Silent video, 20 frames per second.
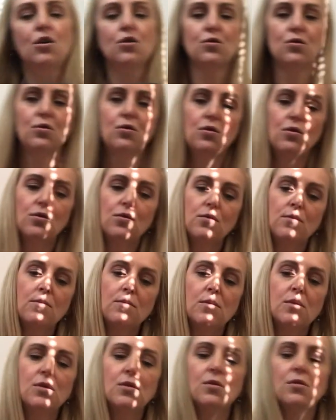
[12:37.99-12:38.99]

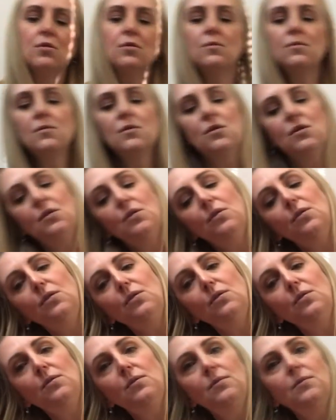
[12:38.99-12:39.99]
Zoom, zoom,
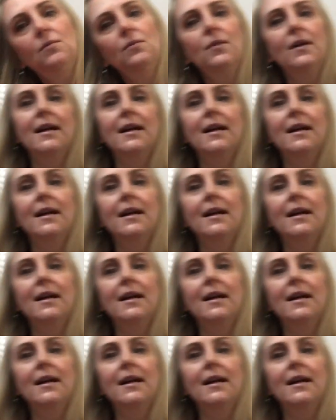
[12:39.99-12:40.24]
zoom.